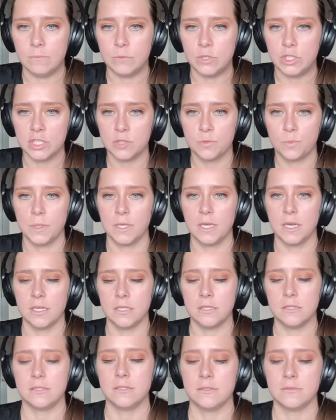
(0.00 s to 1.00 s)
just
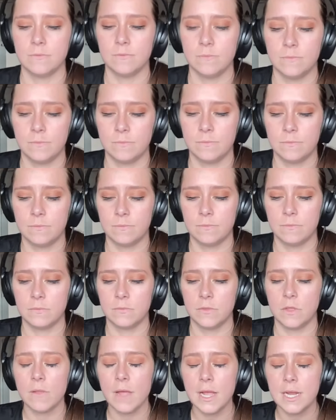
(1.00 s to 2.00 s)
because
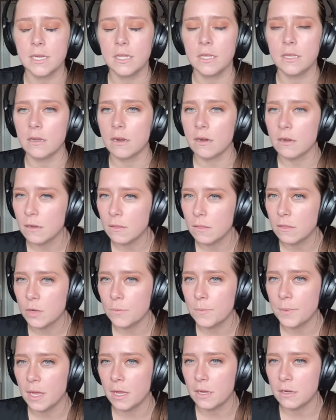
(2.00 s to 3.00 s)
the Lightning are a
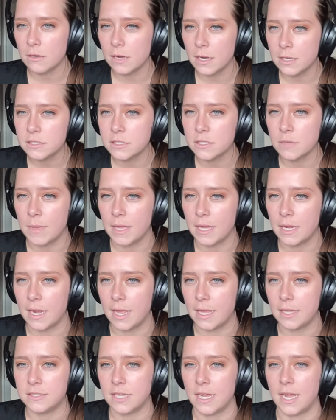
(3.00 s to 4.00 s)
little bit underestimated
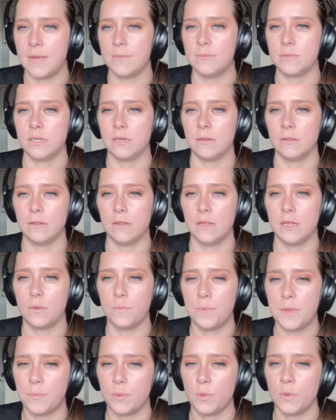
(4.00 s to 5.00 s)
at times, and a little
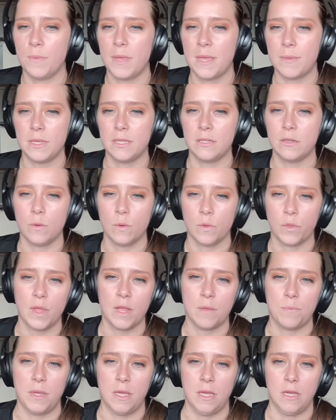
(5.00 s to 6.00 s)
people maybe don't
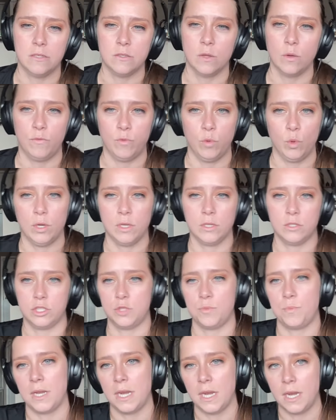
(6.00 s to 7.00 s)
think because, oh, Florida's
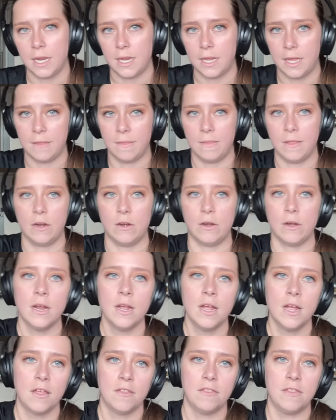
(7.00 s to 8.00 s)
just been in it and they're
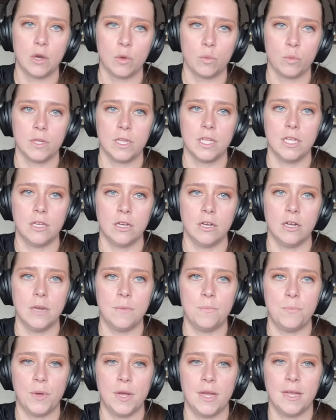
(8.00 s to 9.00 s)
really
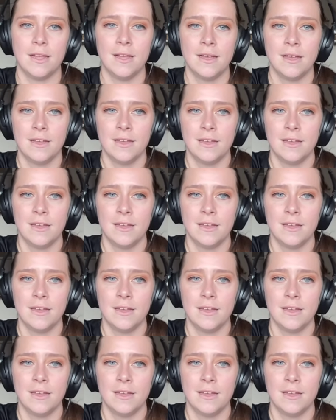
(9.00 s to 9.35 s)
good. But